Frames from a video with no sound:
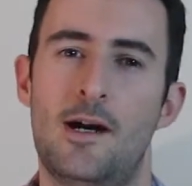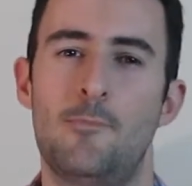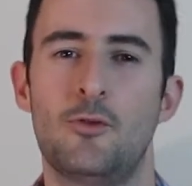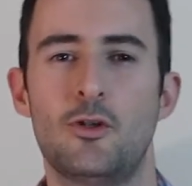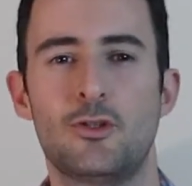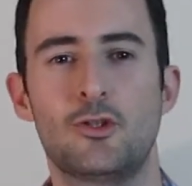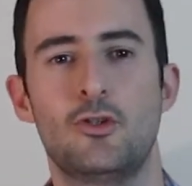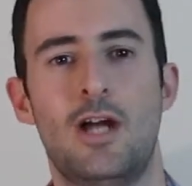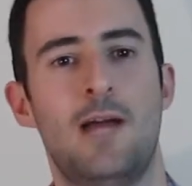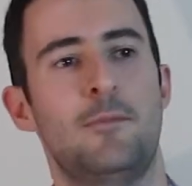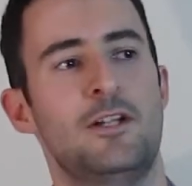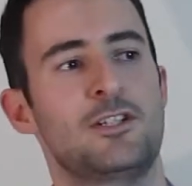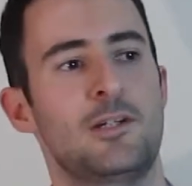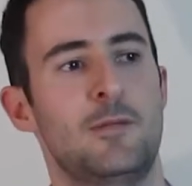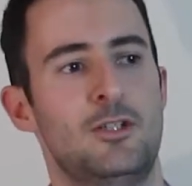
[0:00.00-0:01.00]
I'm not sure how
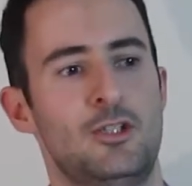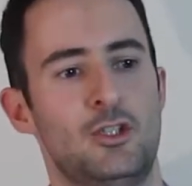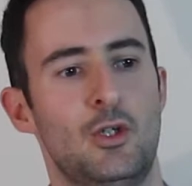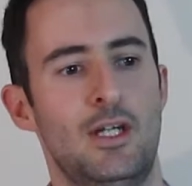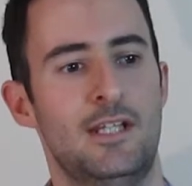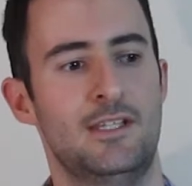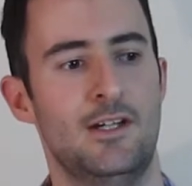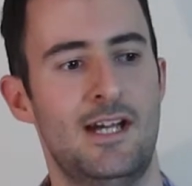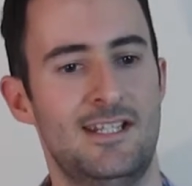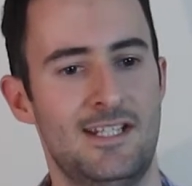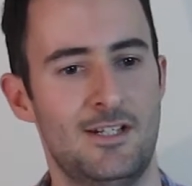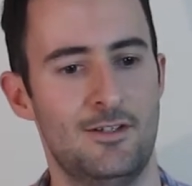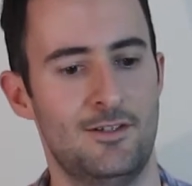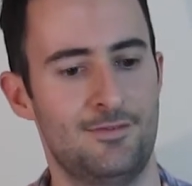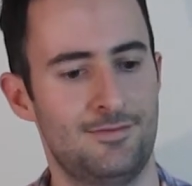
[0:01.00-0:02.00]
much I'm enjoying the
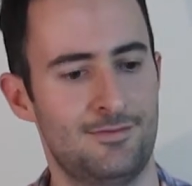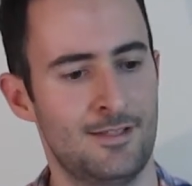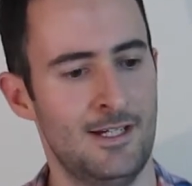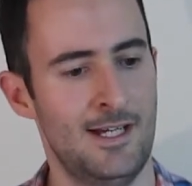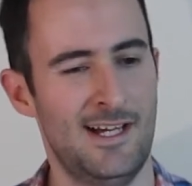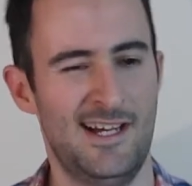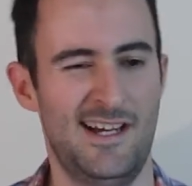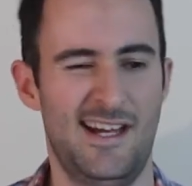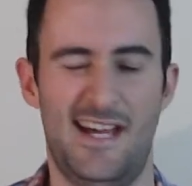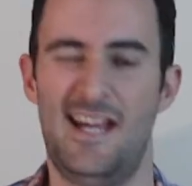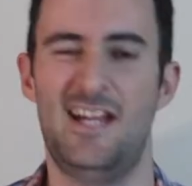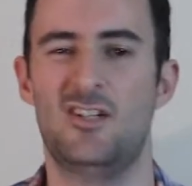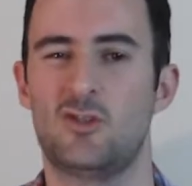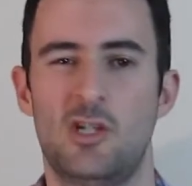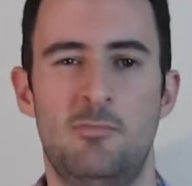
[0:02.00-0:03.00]
idea of
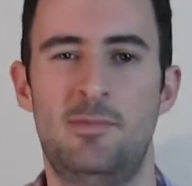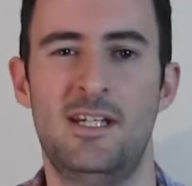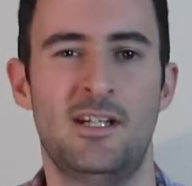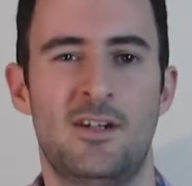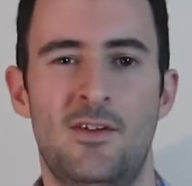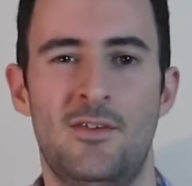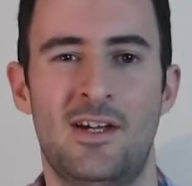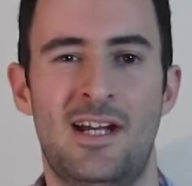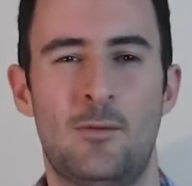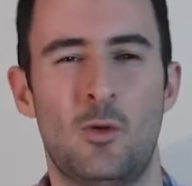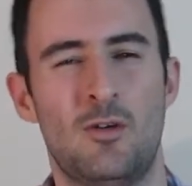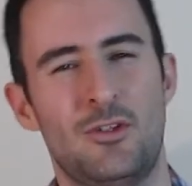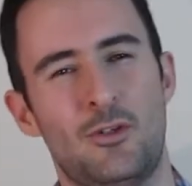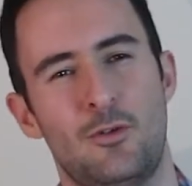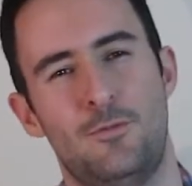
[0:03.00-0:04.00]
Android being on there and
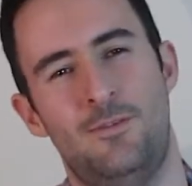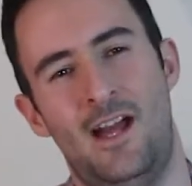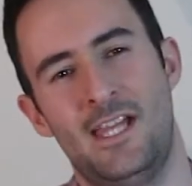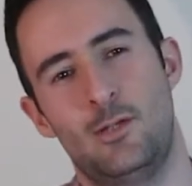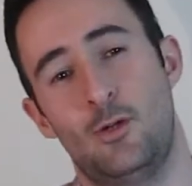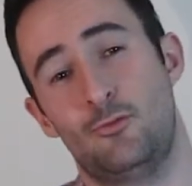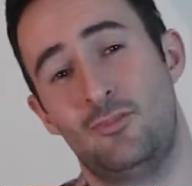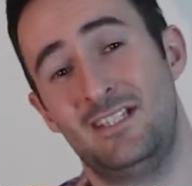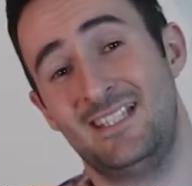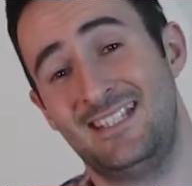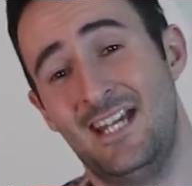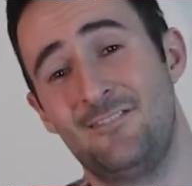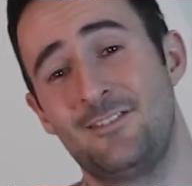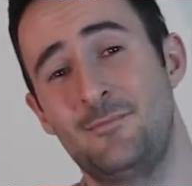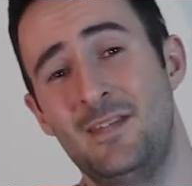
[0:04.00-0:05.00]
what sort of value I'd really
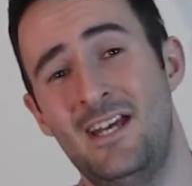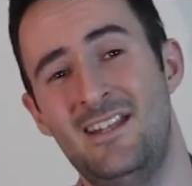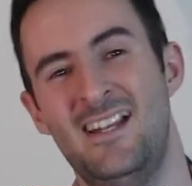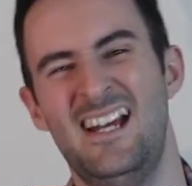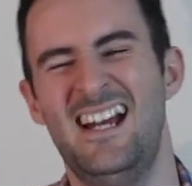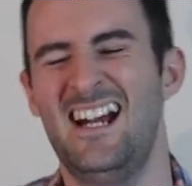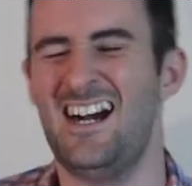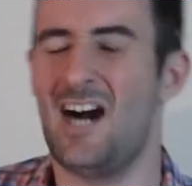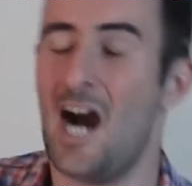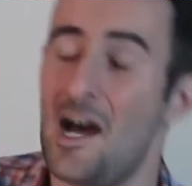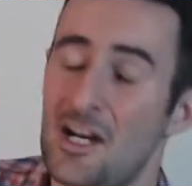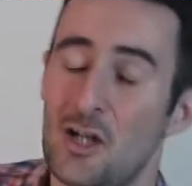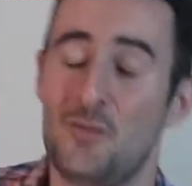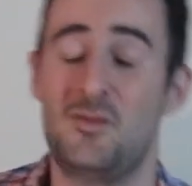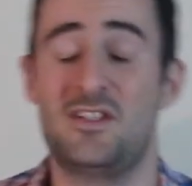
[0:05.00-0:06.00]
get from that. I
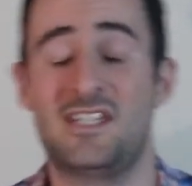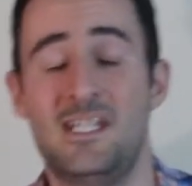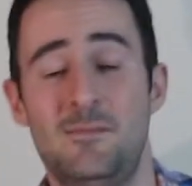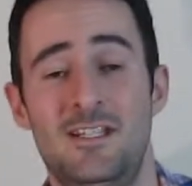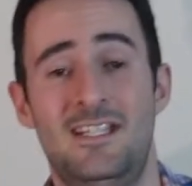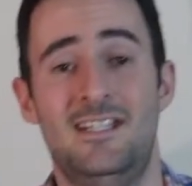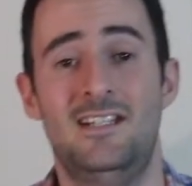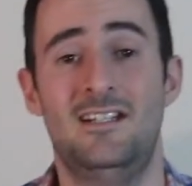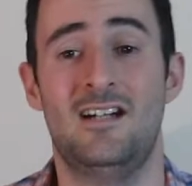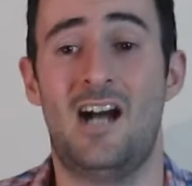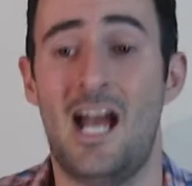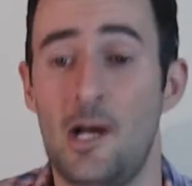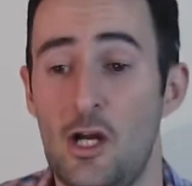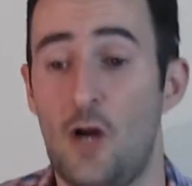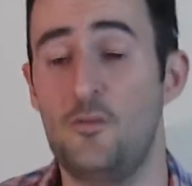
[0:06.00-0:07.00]
don't know if it's gimmicky.
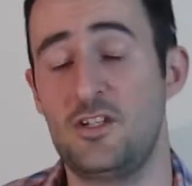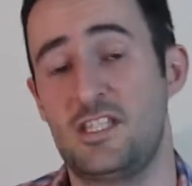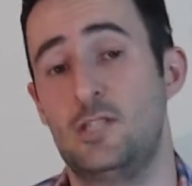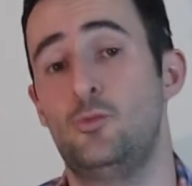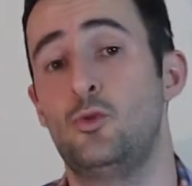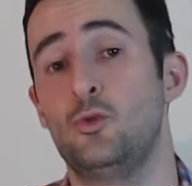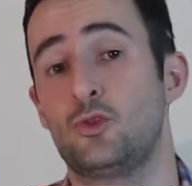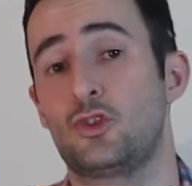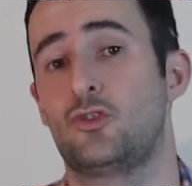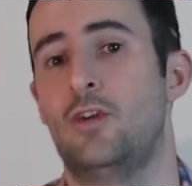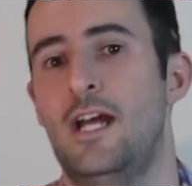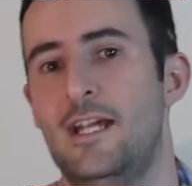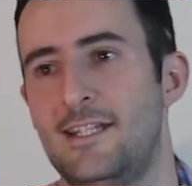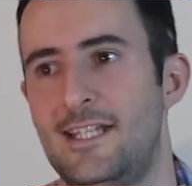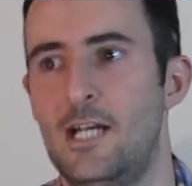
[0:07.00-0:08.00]
I obviously will
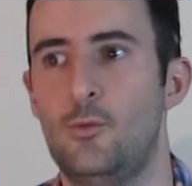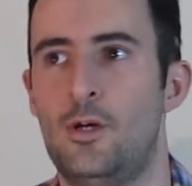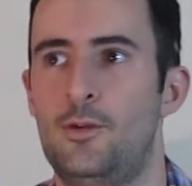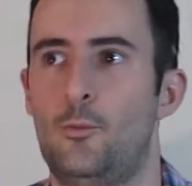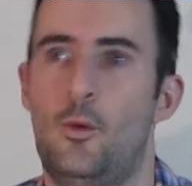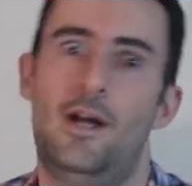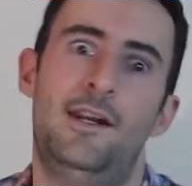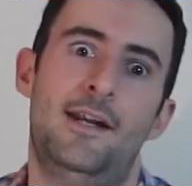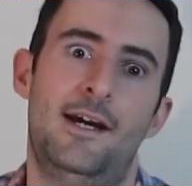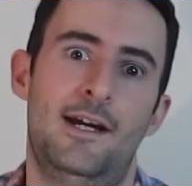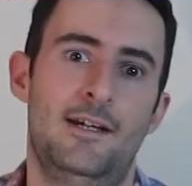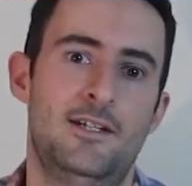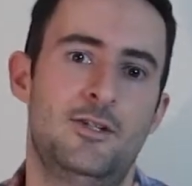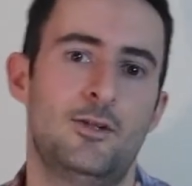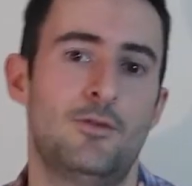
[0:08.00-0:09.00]
try and get one
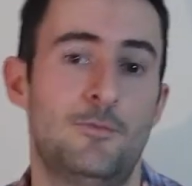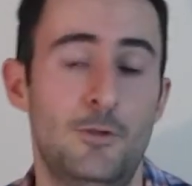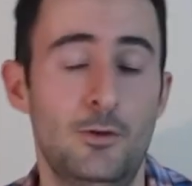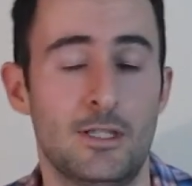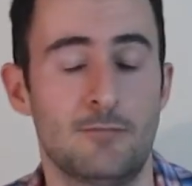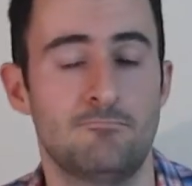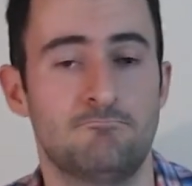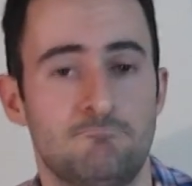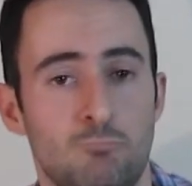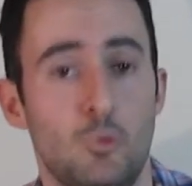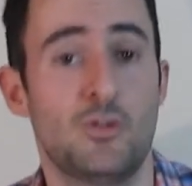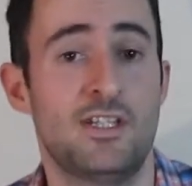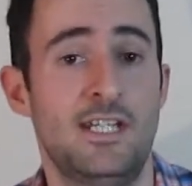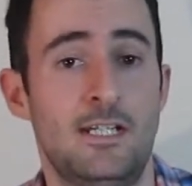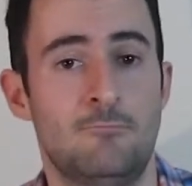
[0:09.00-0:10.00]
day to review it. we'll
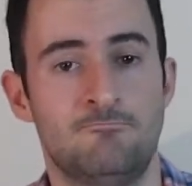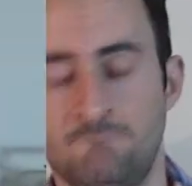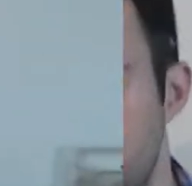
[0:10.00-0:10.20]
see.